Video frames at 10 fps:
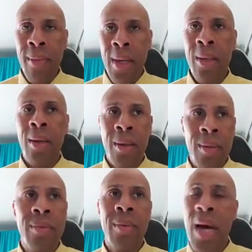You
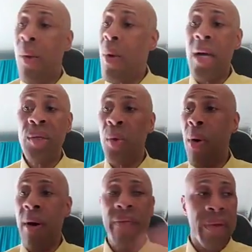know, I'll wash you
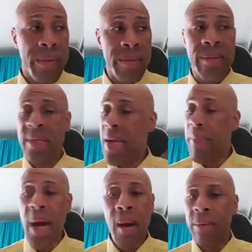off and
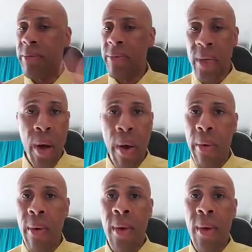step out and go.